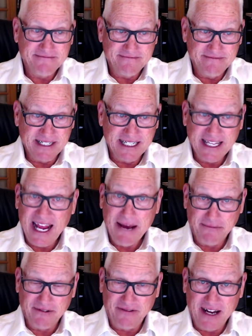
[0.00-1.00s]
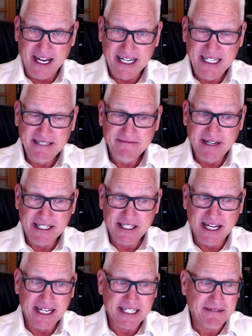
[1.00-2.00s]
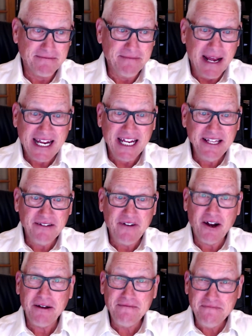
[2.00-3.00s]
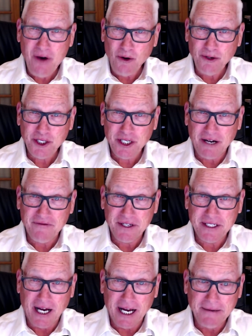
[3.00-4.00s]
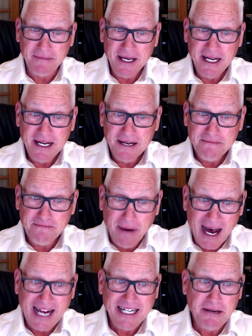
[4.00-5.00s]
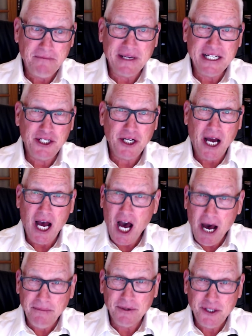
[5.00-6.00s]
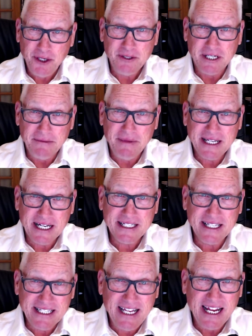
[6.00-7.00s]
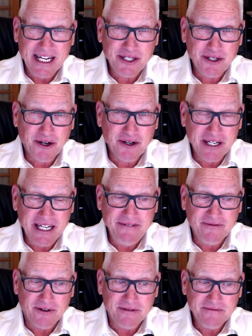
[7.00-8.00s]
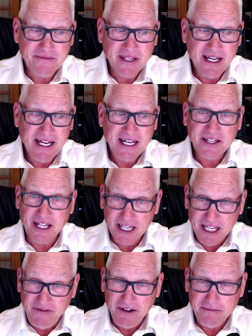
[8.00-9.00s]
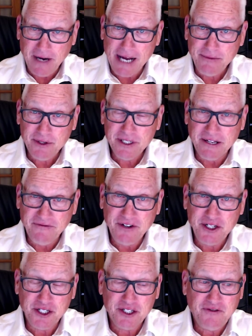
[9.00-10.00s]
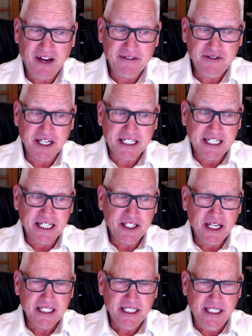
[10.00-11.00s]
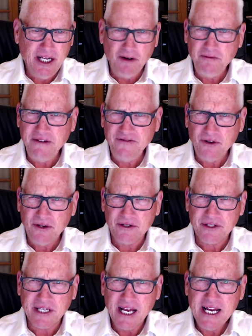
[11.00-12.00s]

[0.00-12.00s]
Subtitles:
In the Amplified, it says, "Making the very most of the time, buying up each opportunity because the days are evil." The Living Bible in Ephesians 5:16 says, "Don't be fools.